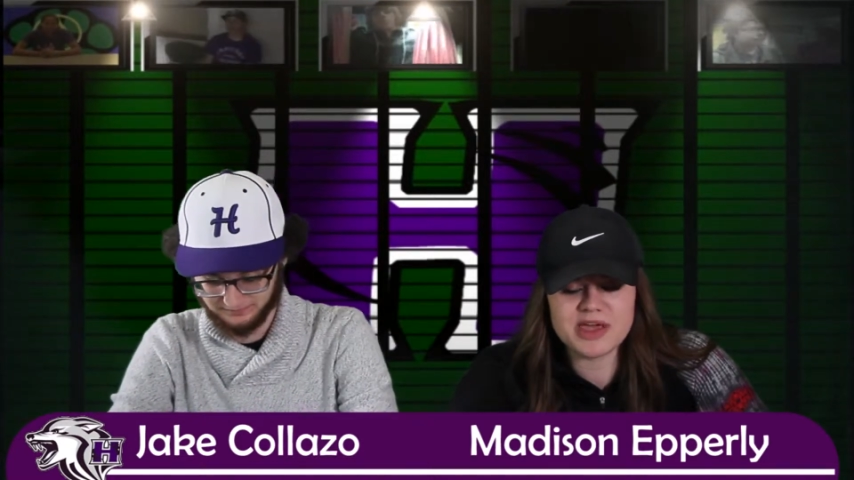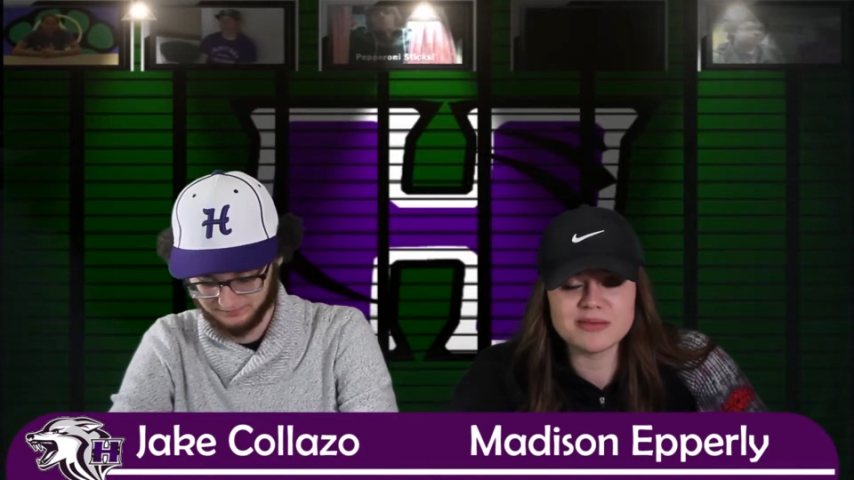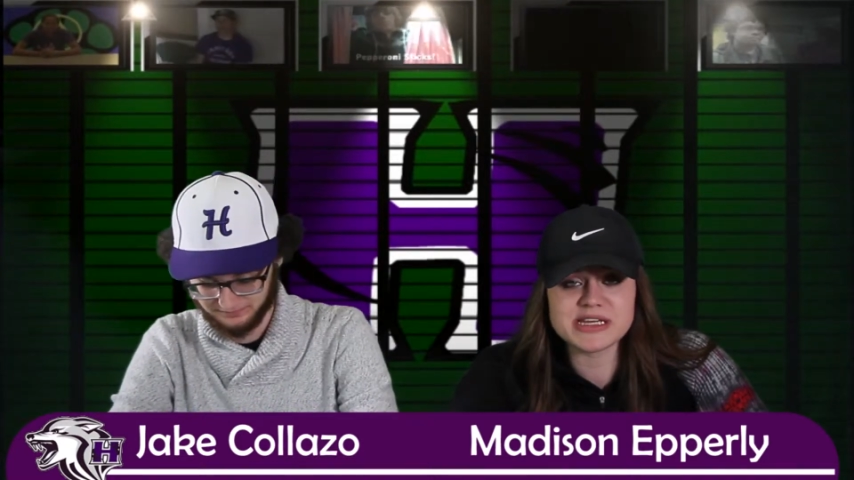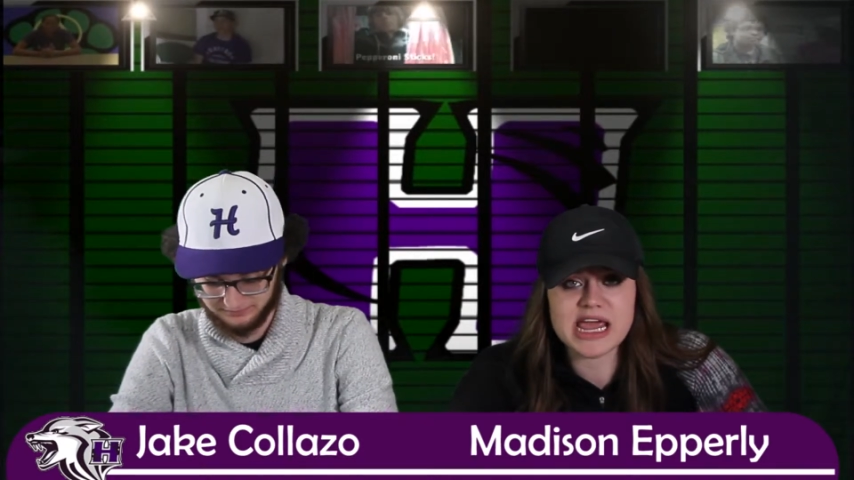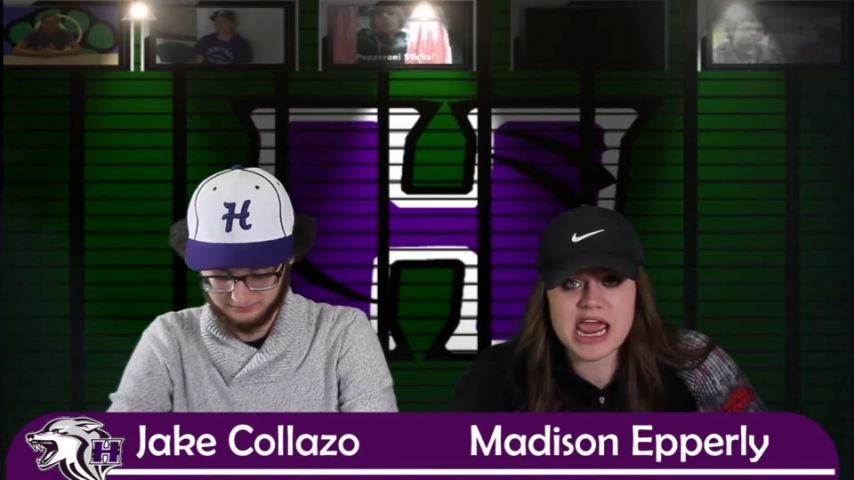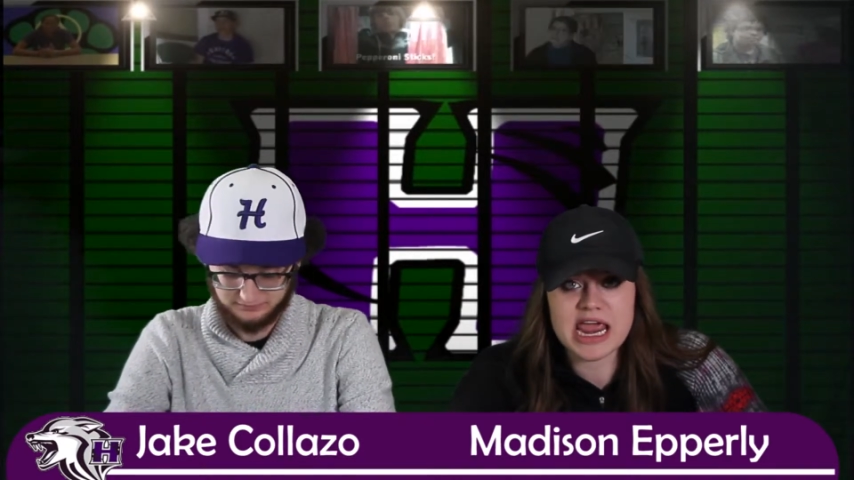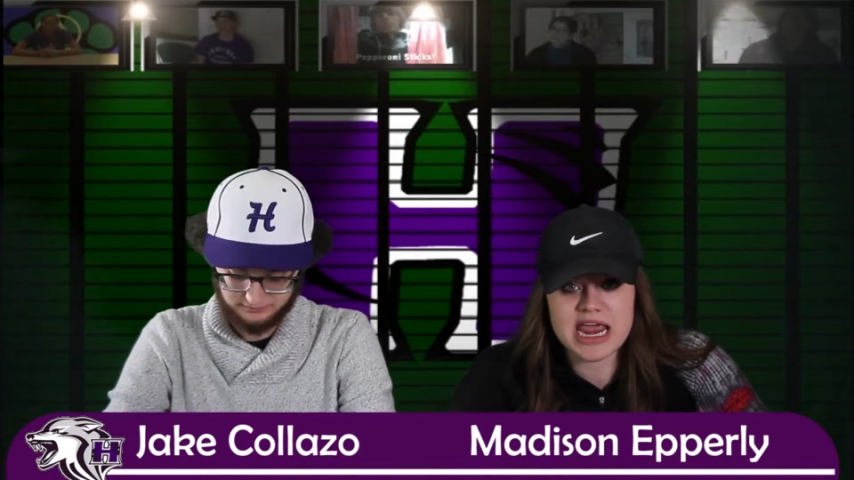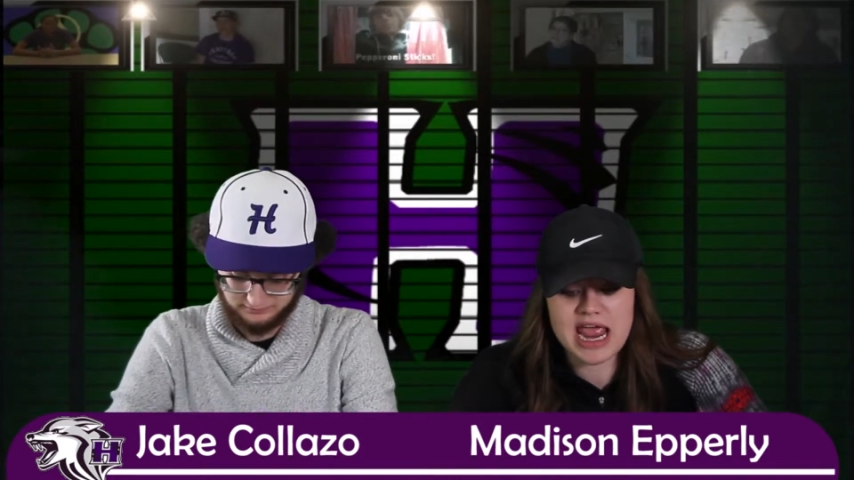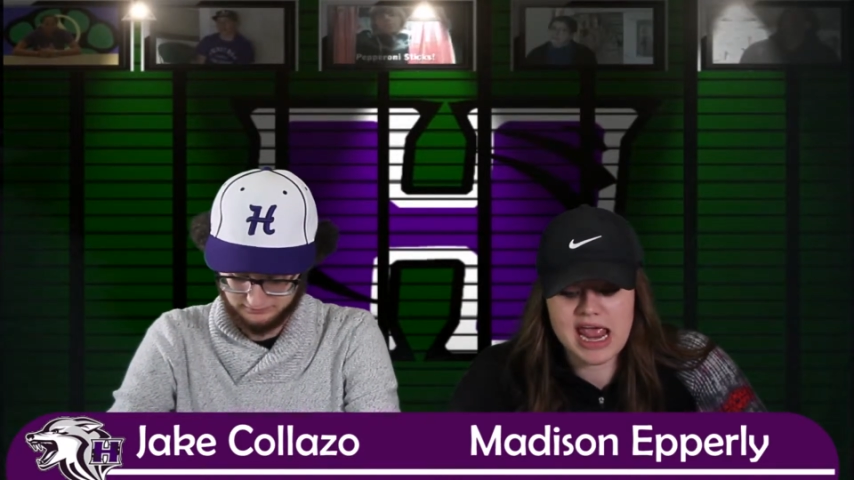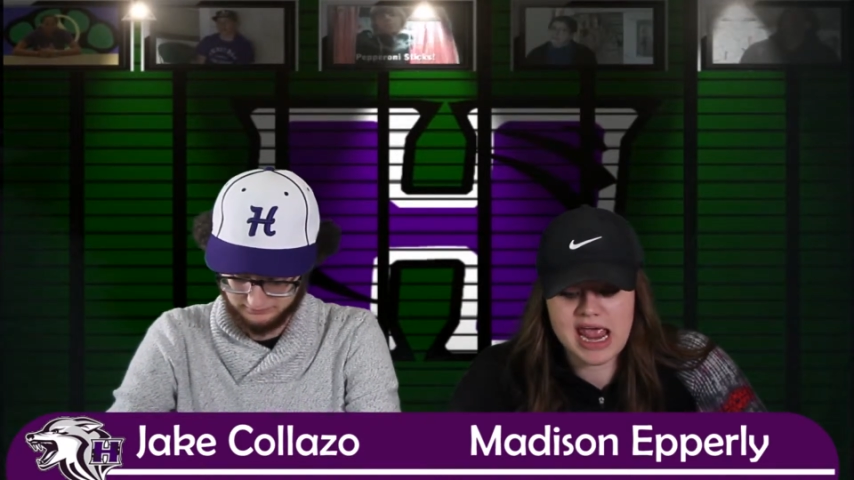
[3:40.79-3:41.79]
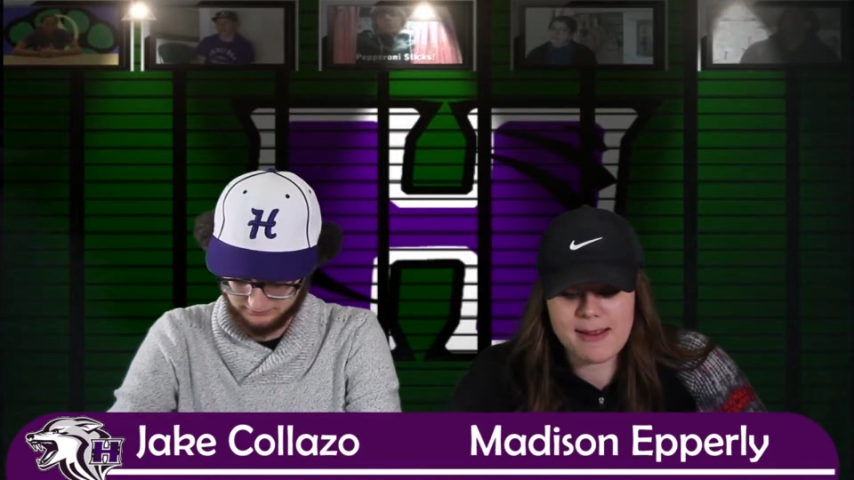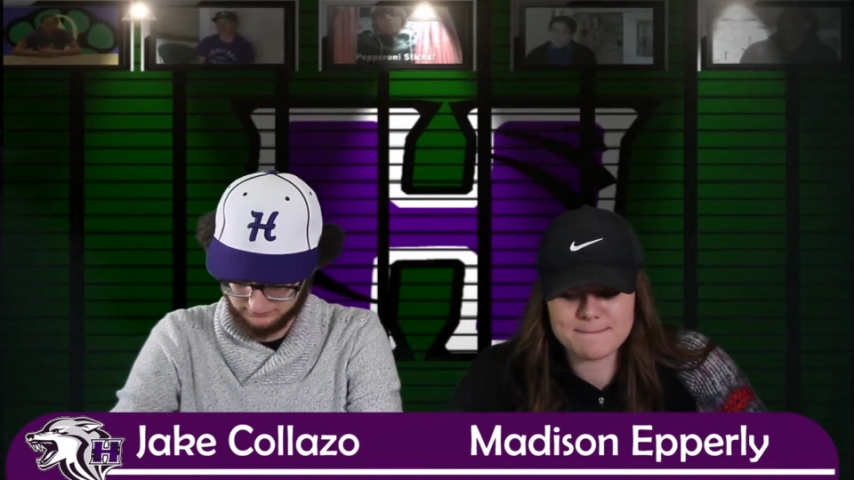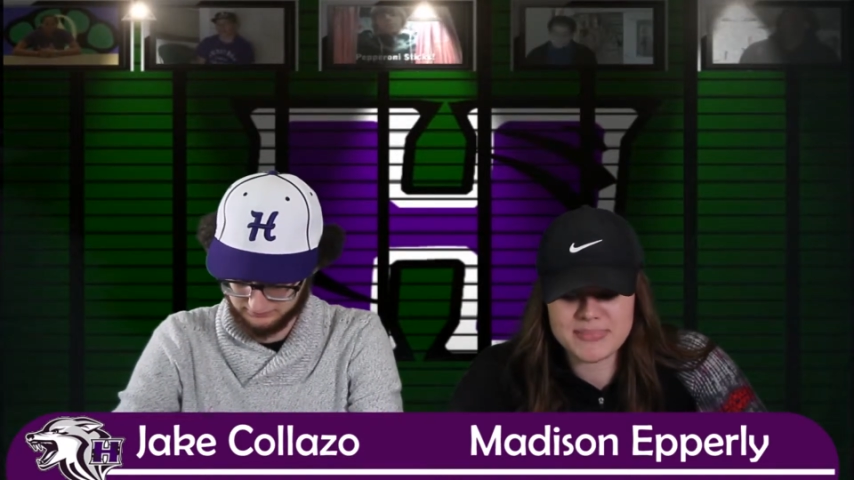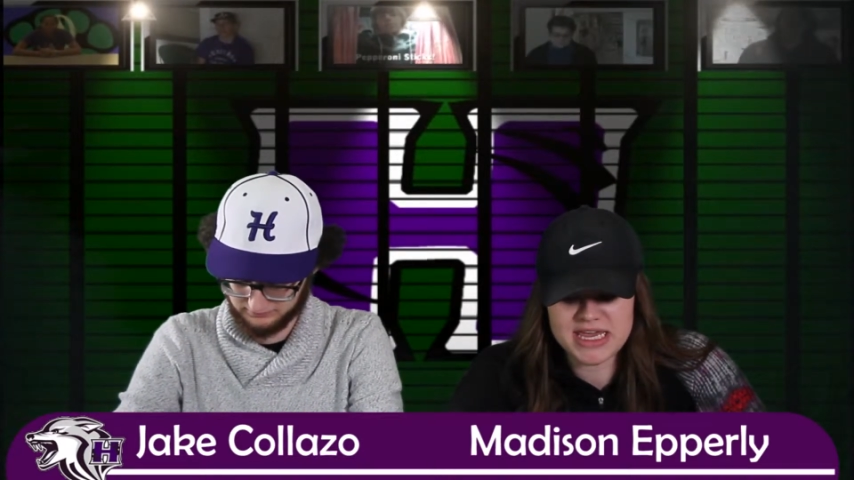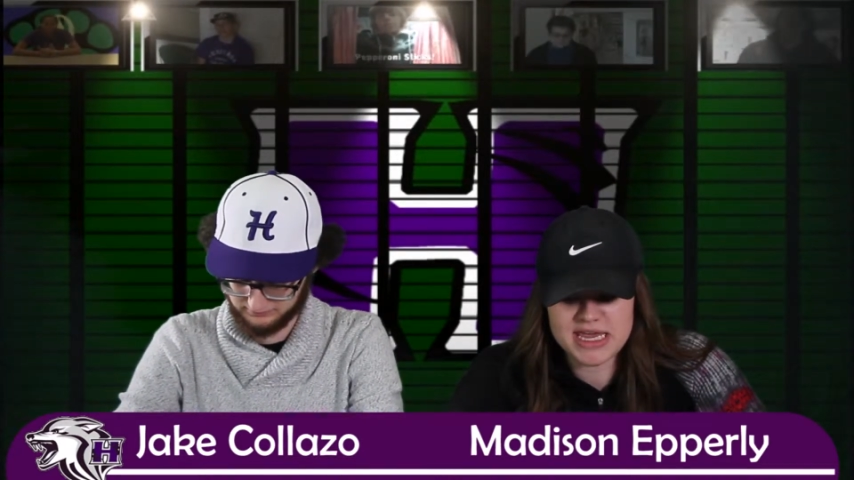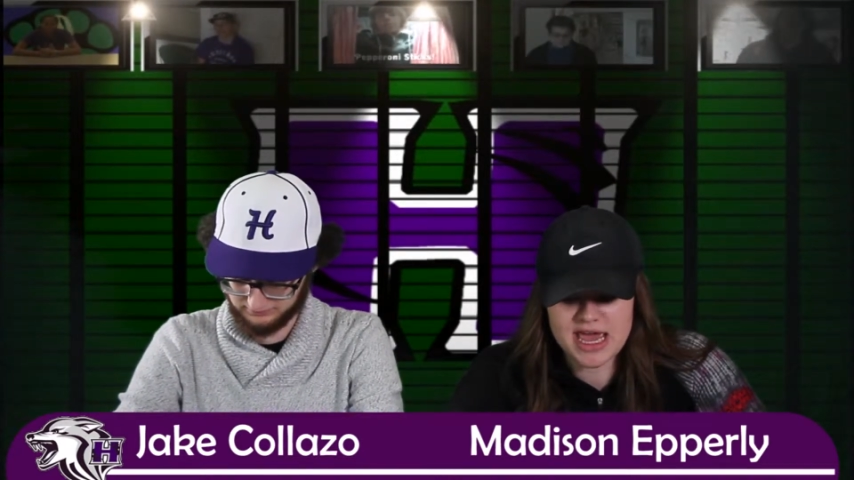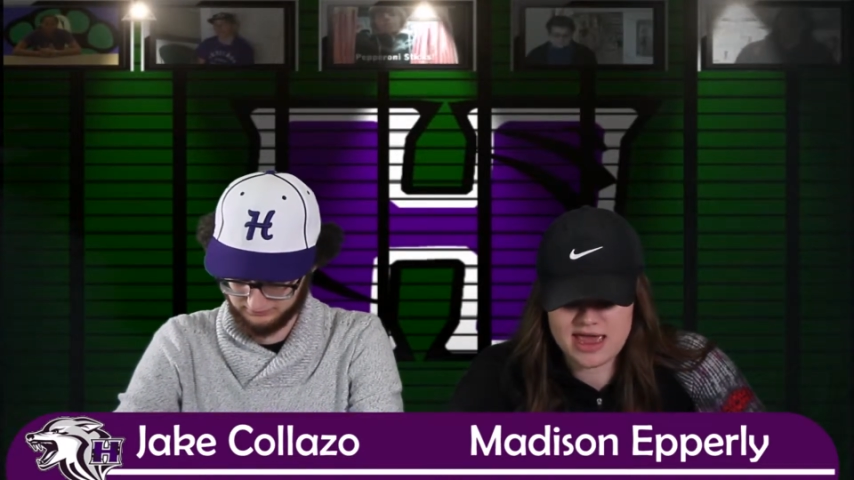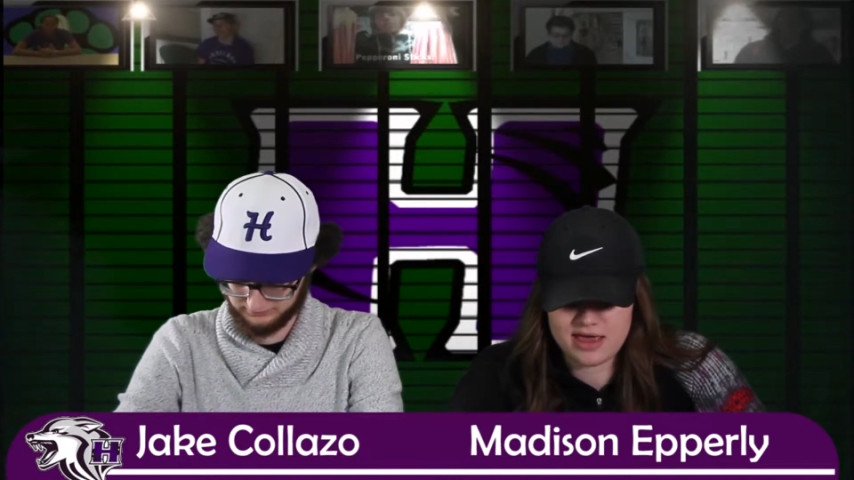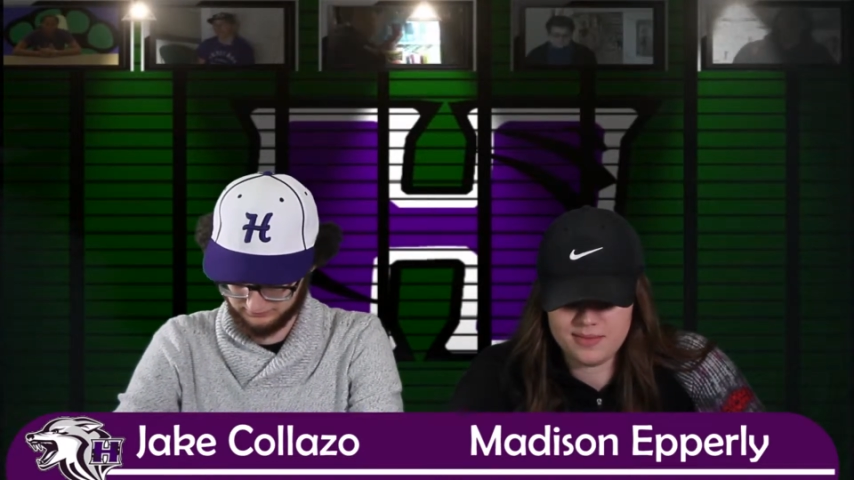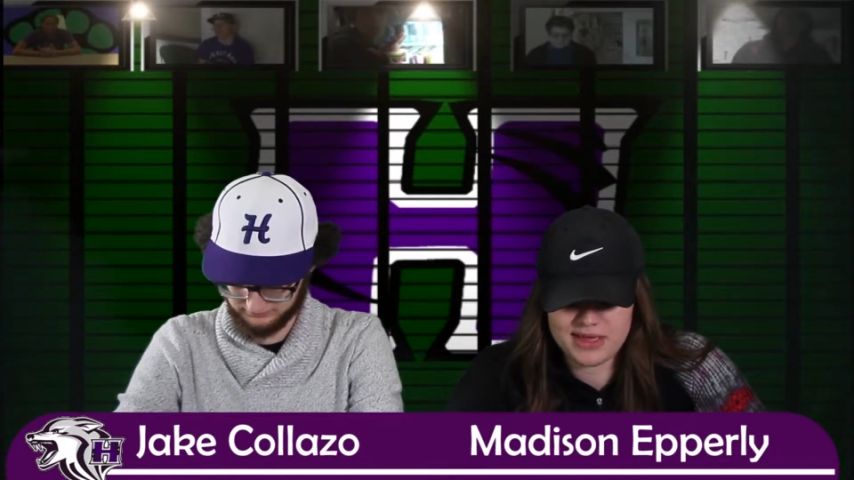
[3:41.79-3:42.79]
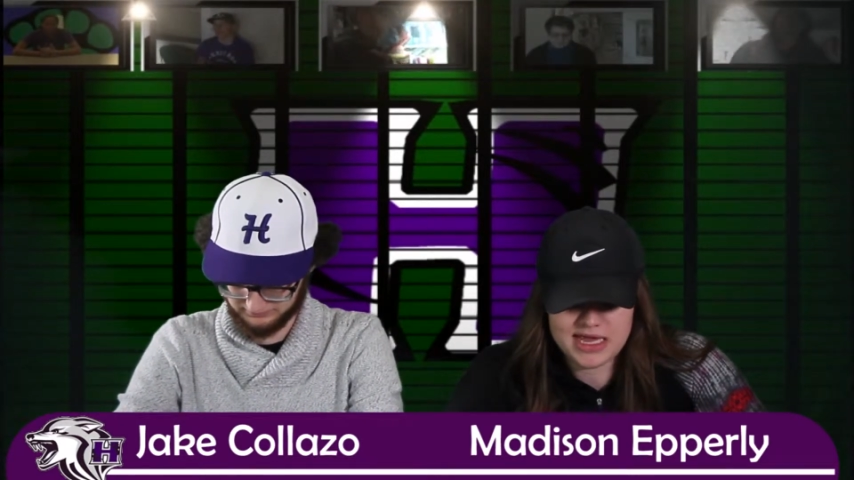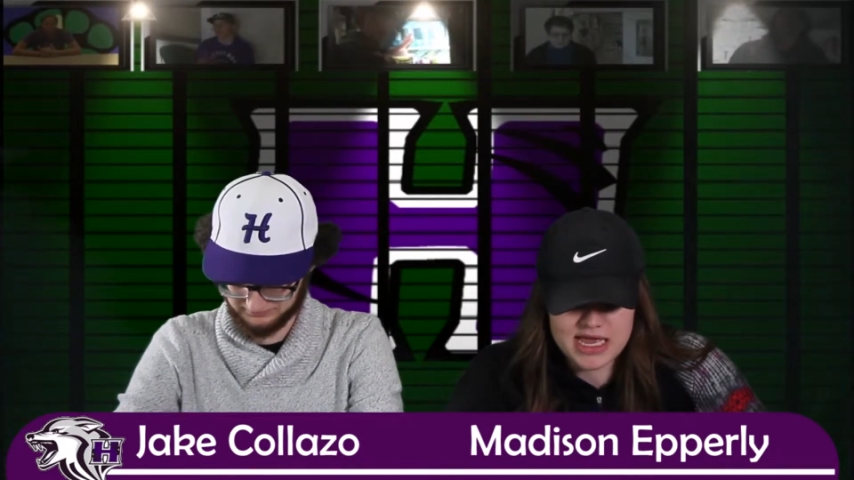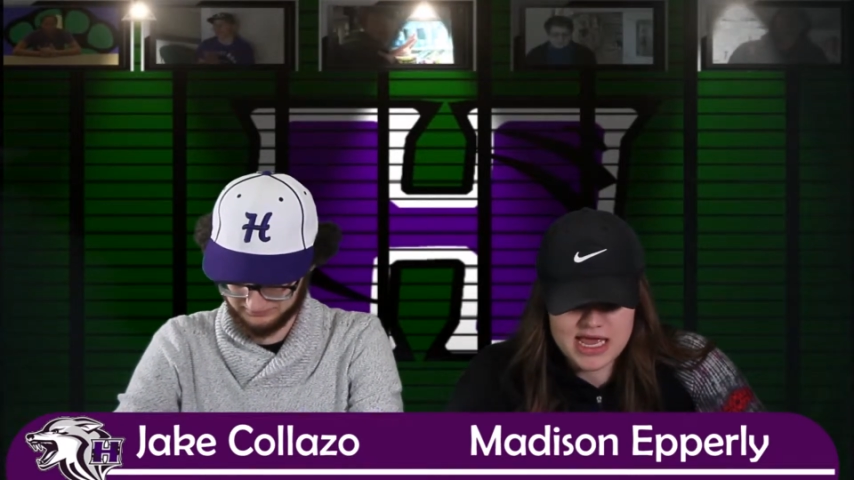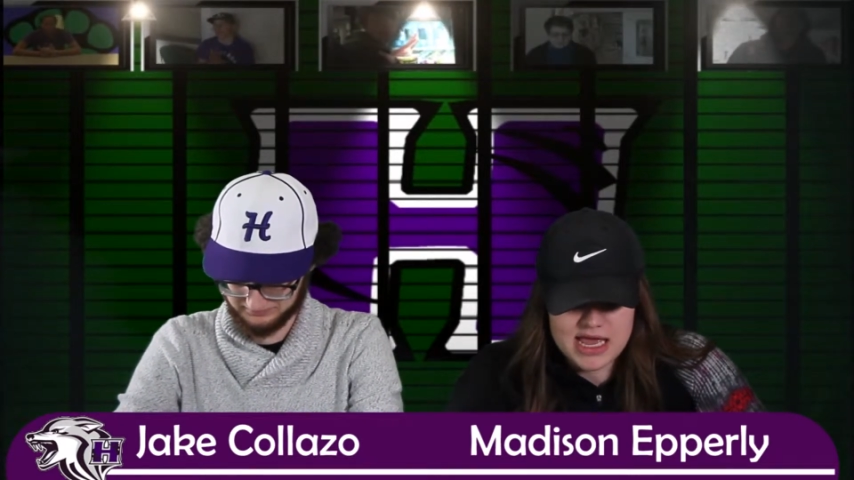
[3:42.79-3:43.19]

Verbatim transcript: p.m. to 8 p.m.